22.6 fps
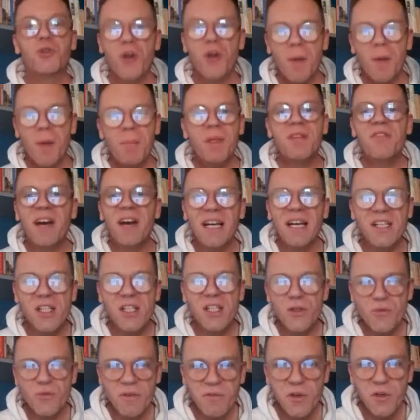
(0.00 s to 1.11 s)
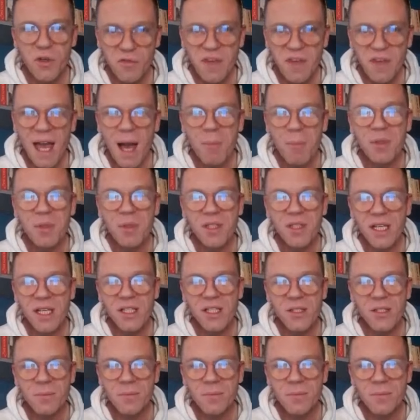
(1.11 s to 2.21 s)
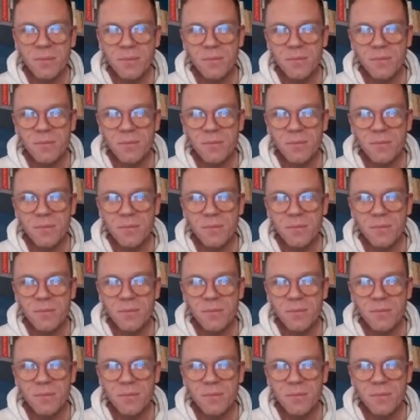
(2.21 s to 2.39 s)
TripAdvisor review of capitalism,